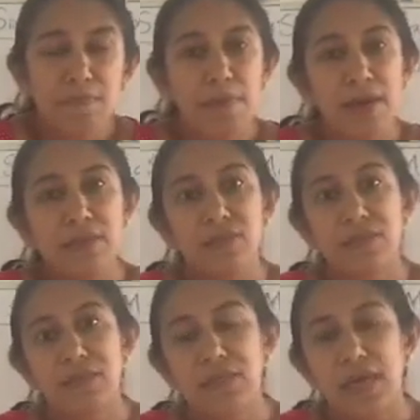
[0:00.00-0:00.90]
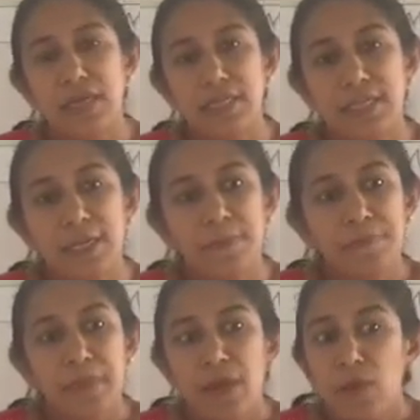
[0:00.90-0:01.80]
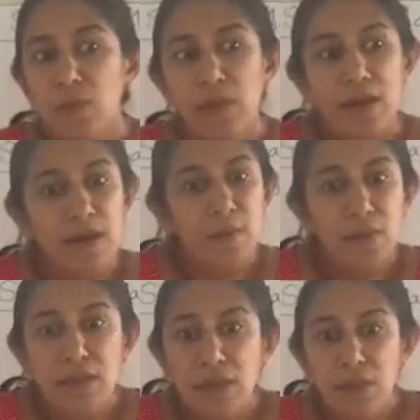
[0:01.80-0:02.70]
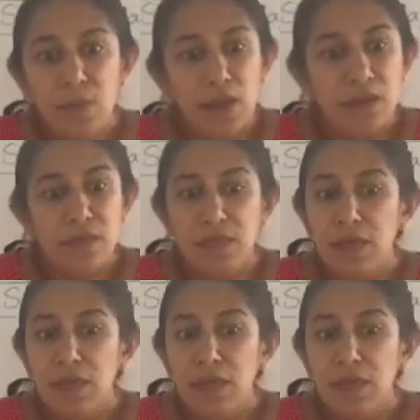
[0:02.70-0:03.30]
by the society. Wherever they went,